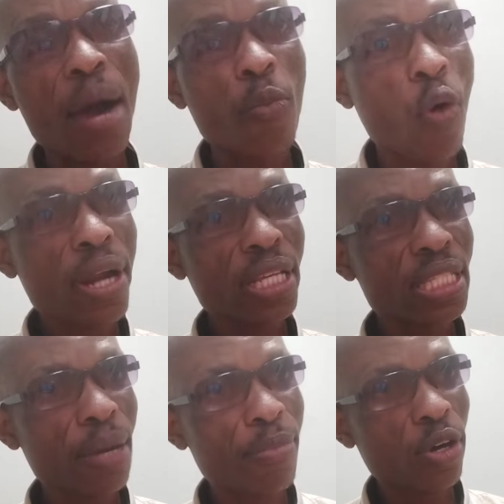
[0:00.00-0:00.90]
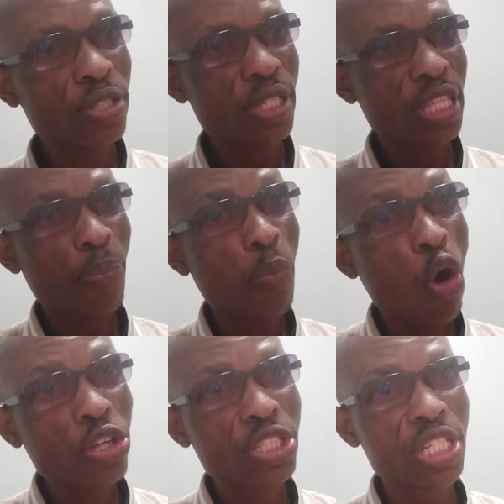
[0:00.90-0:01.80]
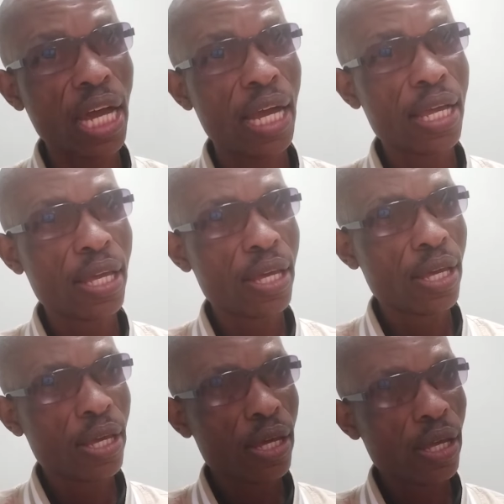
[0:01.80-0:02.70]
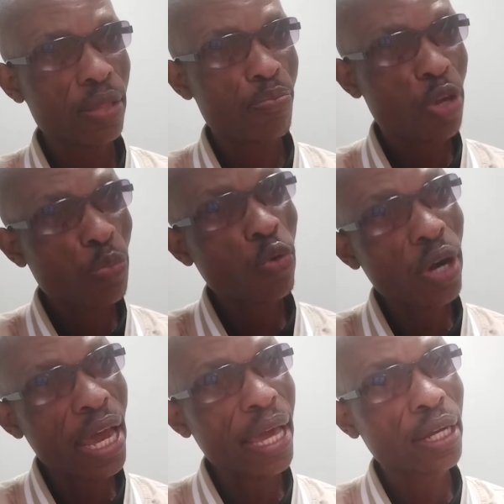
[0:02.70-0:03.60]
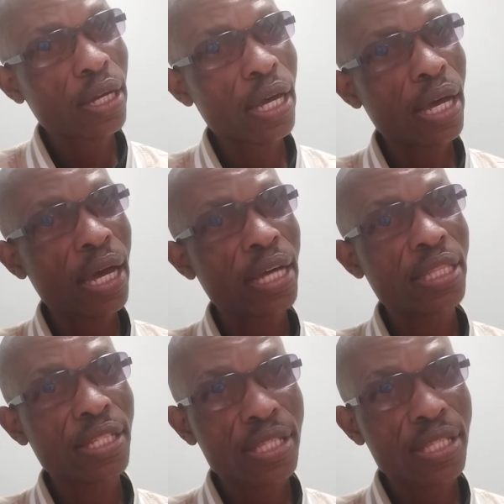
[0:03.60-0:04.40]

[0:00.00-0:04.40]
I'm worried about the posture people like the